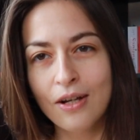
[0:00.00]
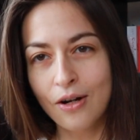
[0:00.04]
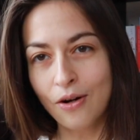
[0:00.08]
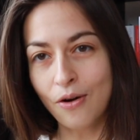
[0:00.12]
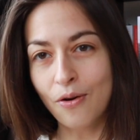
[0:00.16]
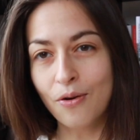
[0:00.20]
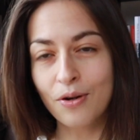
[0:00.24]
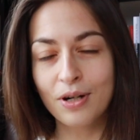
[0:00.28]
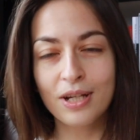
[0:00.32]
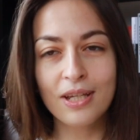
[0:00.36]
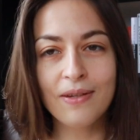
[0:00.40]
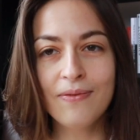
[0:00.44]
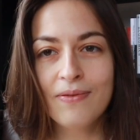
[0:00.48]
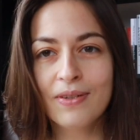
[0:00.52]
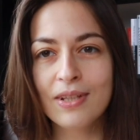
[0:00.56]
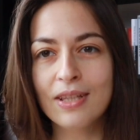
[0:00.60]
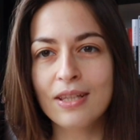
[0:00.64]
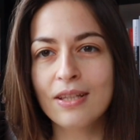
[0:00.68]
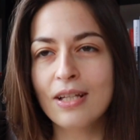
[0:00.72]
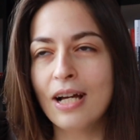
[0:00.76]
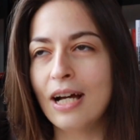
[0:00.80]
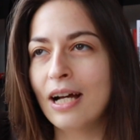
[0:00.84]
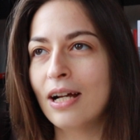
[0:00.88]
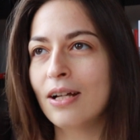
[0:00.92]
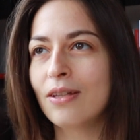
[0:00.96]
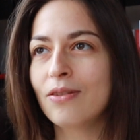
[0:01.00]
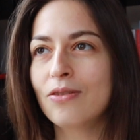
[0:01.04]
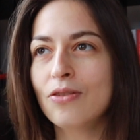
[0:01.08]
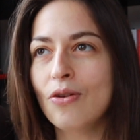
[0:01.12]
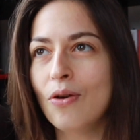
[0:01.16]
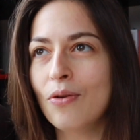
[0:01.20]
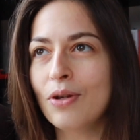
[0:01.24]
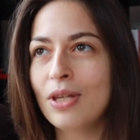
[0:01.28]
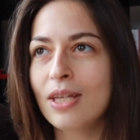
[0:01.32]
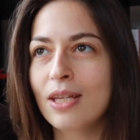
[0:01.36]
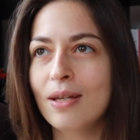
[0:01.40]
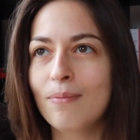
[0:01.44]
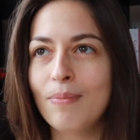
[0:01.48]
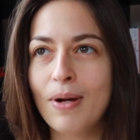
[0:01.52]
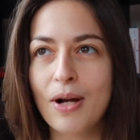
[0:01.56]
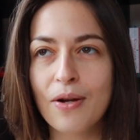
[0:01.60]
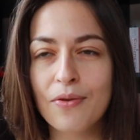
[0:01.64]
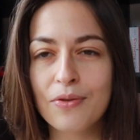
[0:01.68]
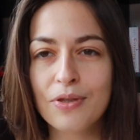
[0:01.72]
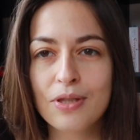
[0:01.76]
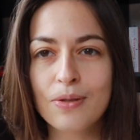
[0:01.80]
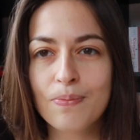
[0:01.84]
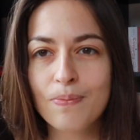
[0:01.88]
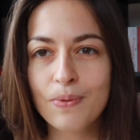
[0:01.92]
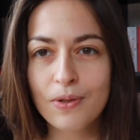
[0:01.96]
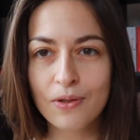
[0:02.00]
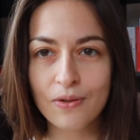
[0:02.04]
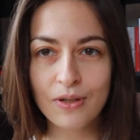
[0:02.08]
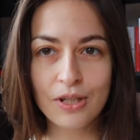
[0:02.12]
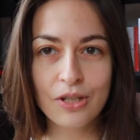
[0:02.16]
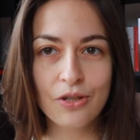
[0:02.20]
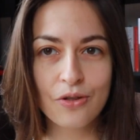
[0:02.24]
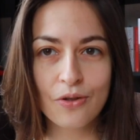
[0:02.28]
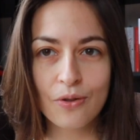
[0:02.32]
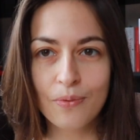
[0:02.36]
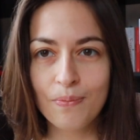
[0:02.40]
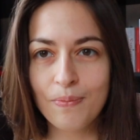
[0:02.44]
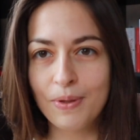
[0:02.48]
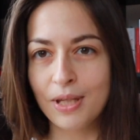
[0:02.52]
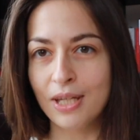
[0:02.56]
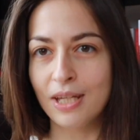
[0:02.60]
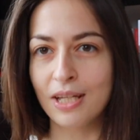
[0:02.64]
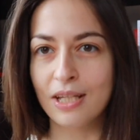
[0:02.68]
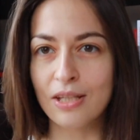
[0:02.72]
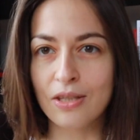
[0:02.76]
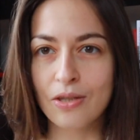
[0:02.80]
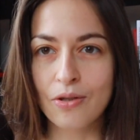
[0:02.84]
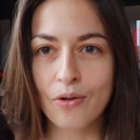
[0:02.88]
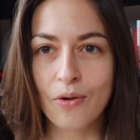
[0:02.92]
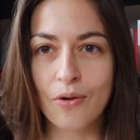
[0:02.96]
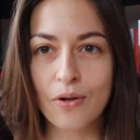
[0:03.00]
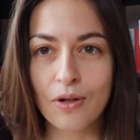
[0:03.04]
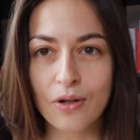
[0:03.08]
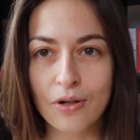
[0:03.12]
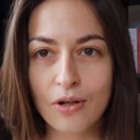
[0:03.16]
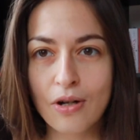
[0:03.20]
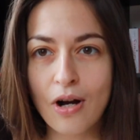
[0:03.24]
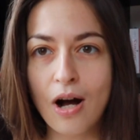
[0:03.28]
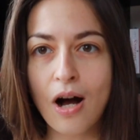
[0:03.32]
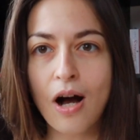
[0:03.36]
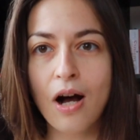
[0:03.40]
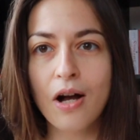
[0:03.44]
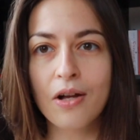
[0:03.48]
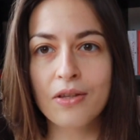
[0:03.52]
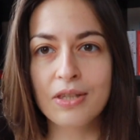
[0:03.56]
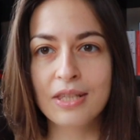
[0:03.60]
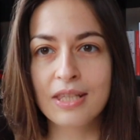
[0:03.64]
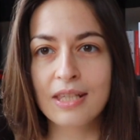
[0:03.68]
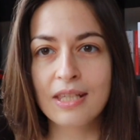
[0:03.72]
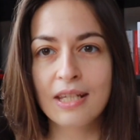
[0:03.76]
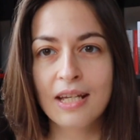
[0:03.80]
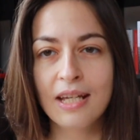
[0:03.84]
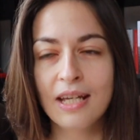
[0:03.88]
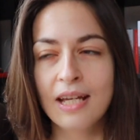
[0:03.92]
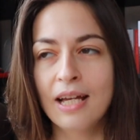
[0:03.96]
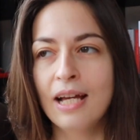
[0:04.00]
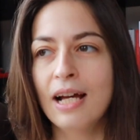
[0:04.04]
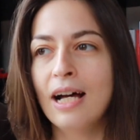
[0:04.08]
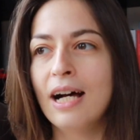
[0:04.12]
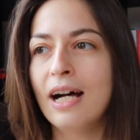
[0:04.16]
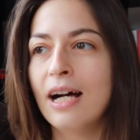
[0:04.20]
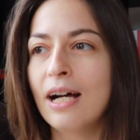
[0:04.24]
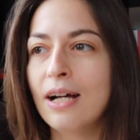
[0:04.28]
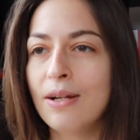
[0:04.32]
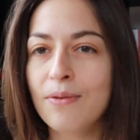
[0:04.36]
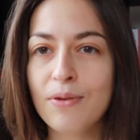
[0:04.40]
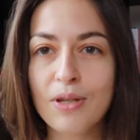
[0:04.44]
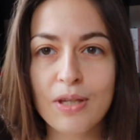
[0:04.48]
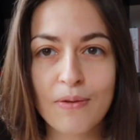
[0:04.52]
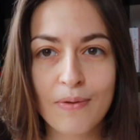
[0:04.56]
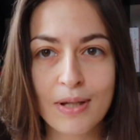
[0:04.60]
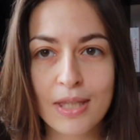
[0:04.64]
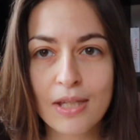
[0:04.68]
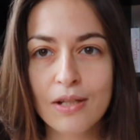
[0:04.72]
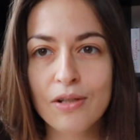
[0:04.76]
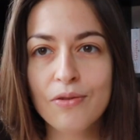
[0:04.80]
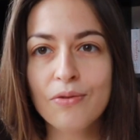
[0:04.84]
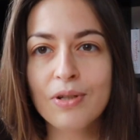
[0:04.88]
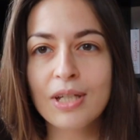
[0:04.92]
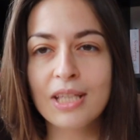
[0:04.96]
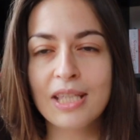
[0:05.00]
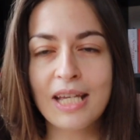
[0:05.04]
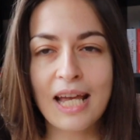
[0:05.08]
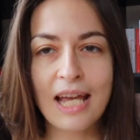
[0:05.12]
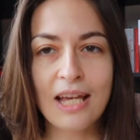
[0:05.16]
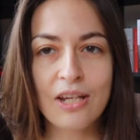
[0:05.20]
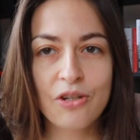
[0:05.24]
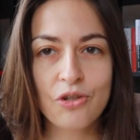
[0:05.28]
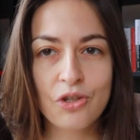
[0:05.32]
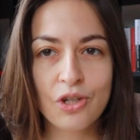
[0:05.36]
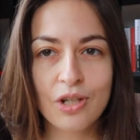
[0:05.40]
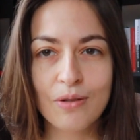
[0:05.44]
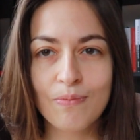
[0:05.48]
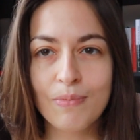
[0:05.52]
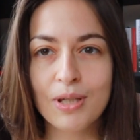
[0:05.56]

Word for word: or even uh, talking about spiritual beings or gods uh, when you look at ancient